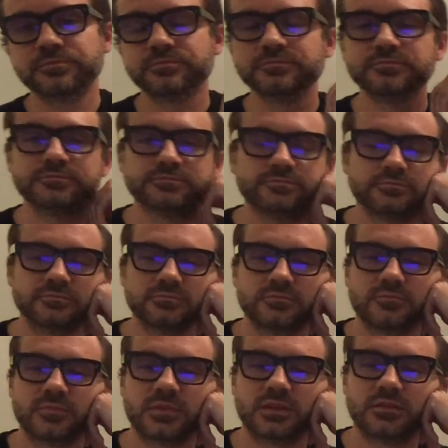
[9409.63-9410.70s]

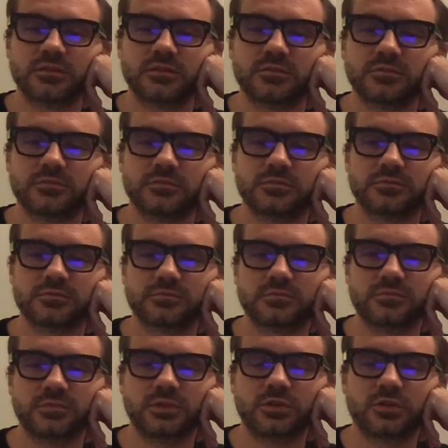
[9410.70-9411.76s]

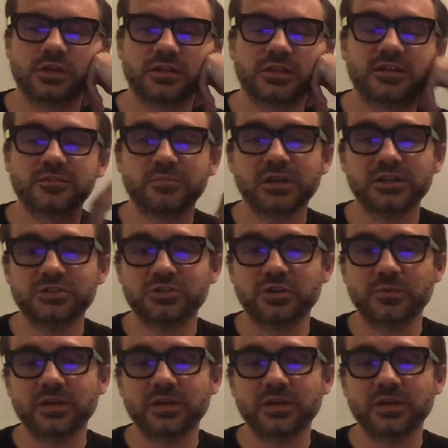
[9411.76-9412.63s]
You know, like that's my job.